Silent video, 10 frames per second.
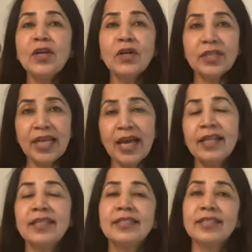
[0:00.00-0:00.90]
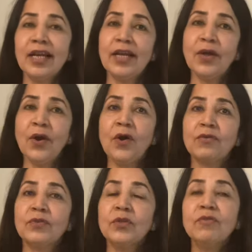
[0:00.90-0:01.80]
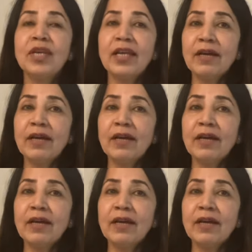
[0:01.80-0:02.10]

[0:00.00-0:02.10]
not tell the child off you will